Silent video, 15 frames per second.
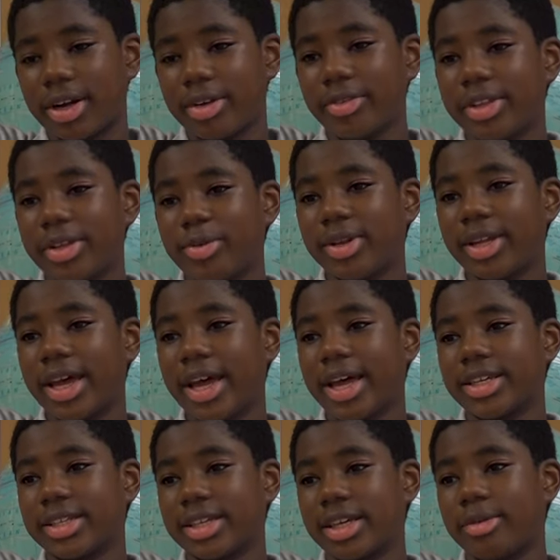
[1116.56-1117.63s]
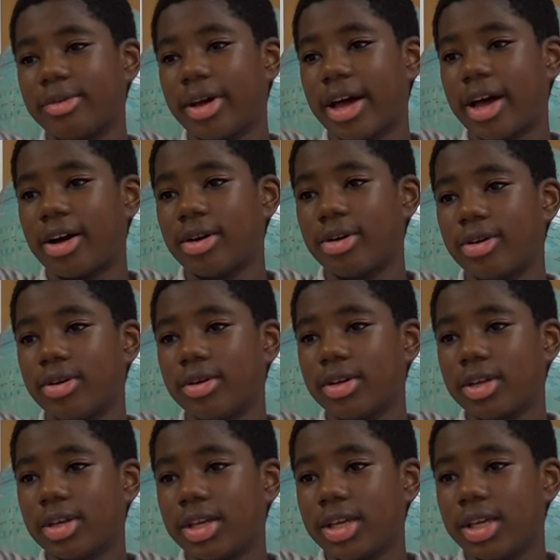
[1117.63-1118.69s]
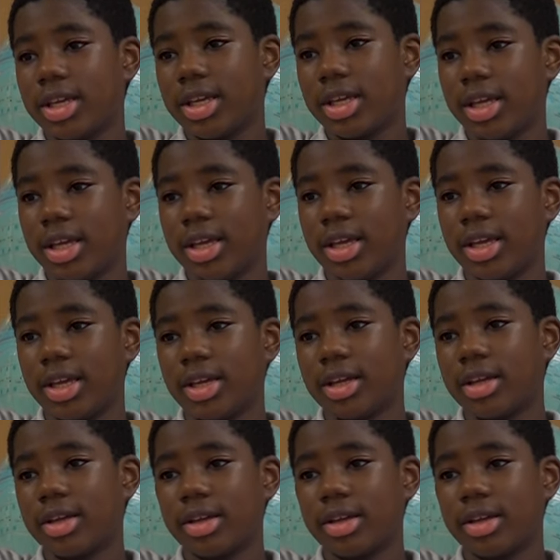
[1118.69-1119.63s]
I really want to ask him how he